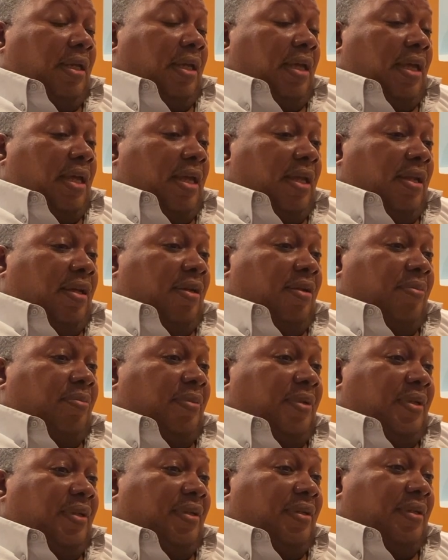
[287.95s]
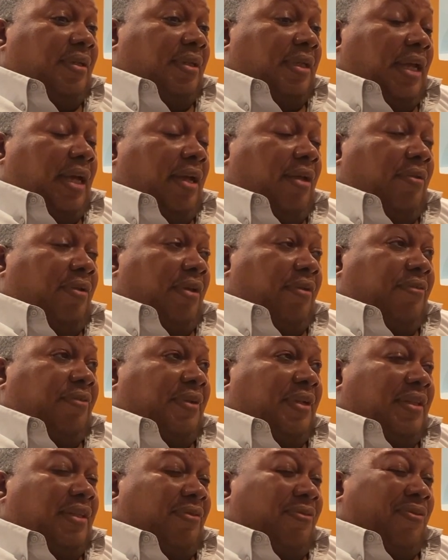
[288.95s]
and I'll not
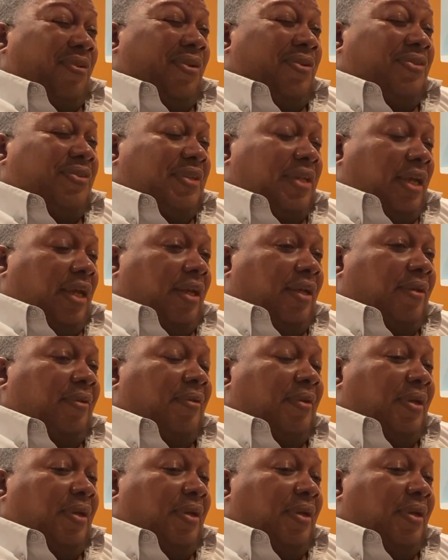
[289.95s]
forget the first day.